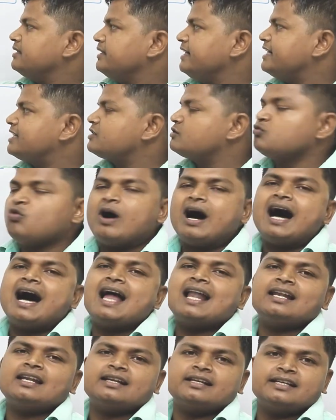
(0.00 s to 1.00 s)
Its
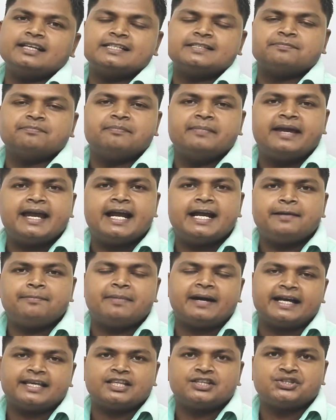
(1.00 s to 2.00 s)
wall is
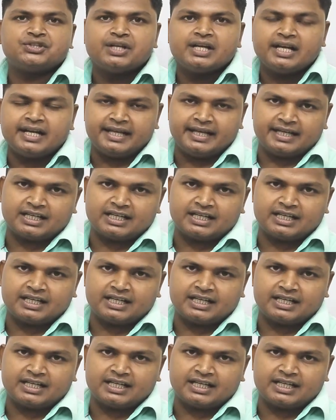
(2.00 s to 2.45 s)
made by the three